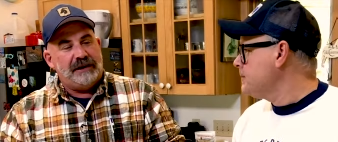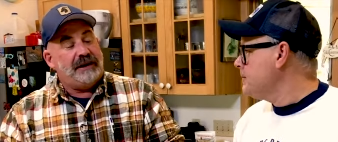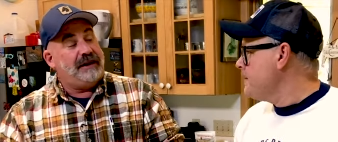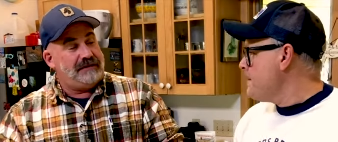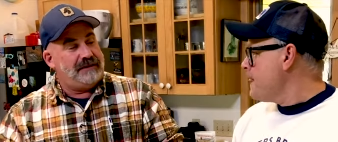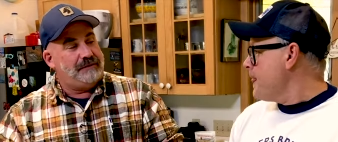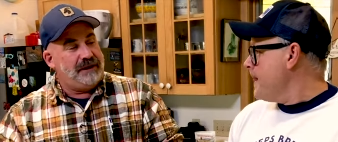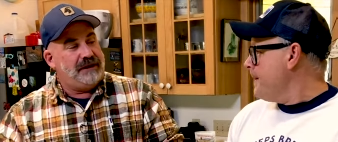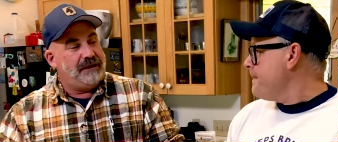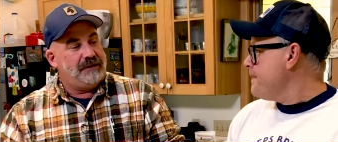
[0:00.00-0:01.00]
Speaker 1: needs to
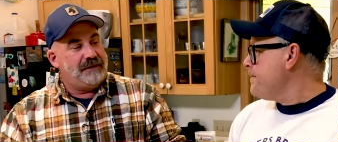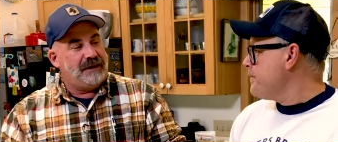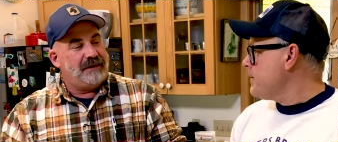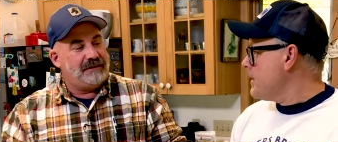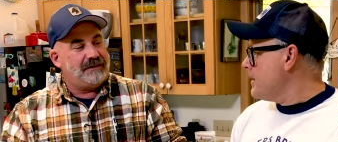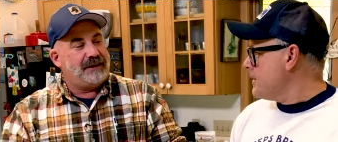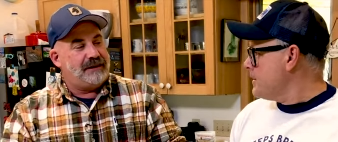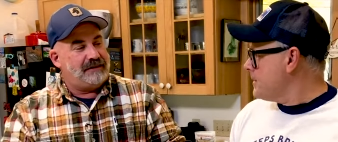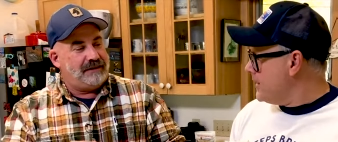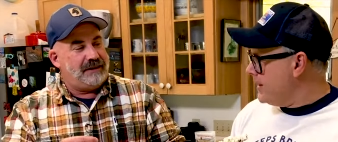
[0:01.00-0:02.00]
be there because, like
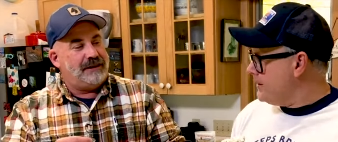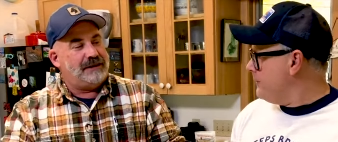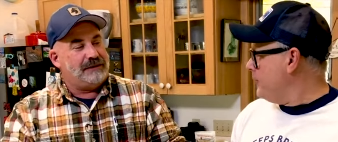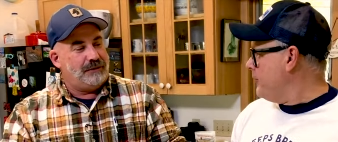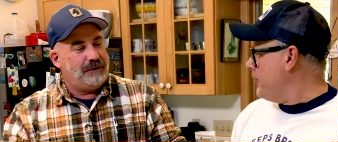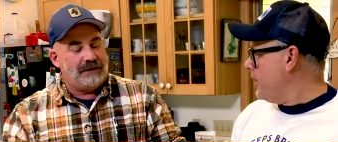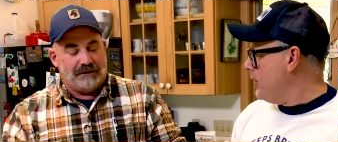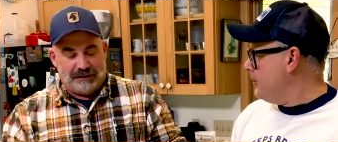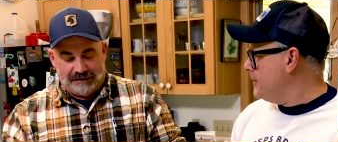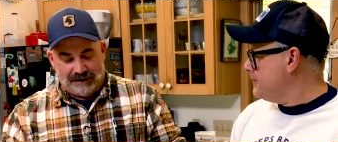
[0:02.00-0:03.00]
I say, uh,
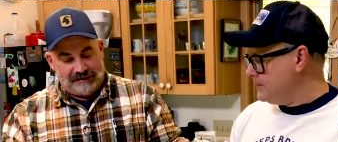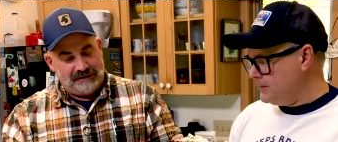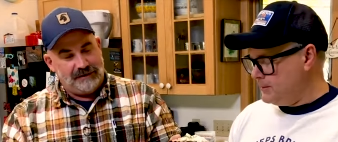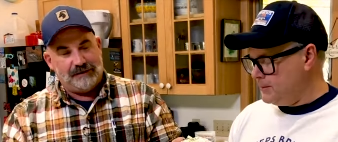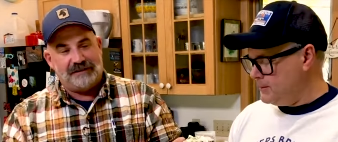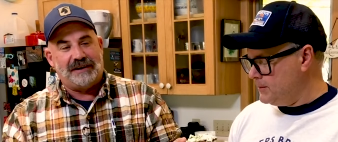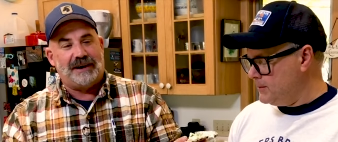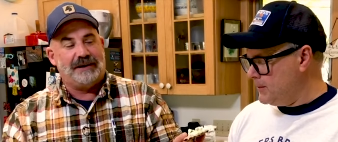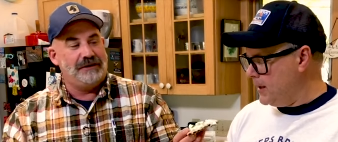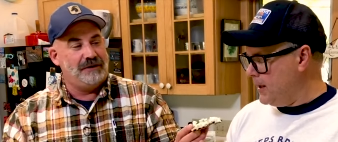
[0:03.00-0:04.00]
it's like a Caesar
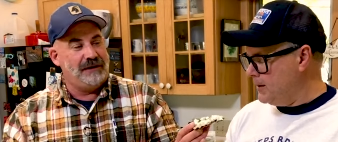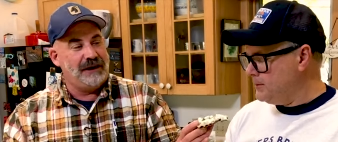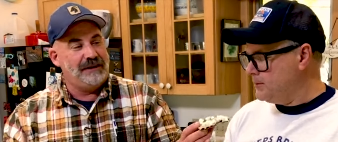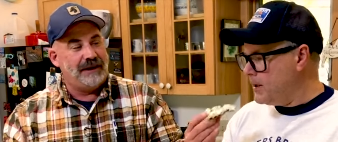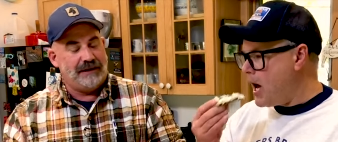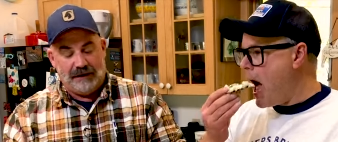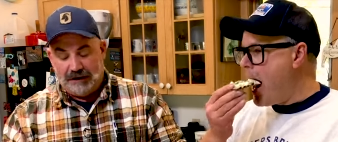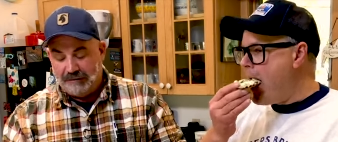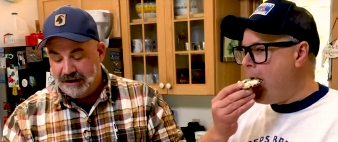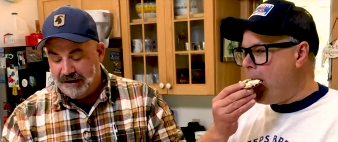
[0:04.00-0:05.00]
salad. Yeah. You need that
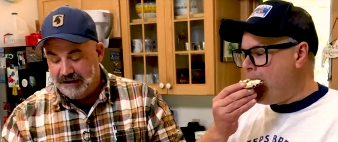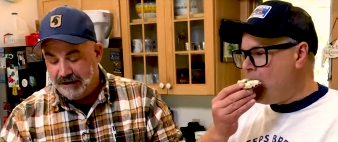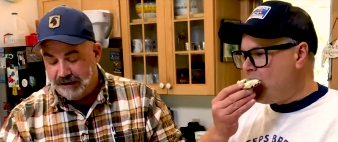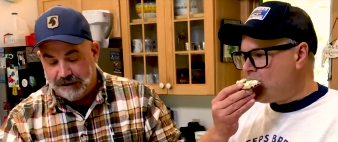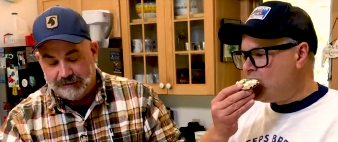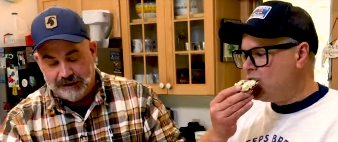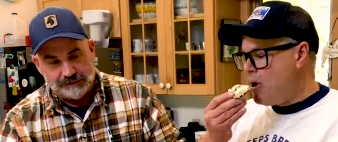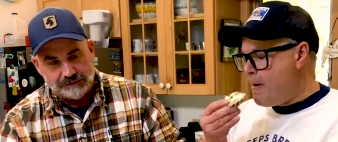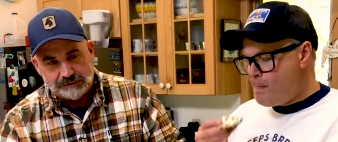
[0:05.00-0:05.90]
little bit in there. I mean.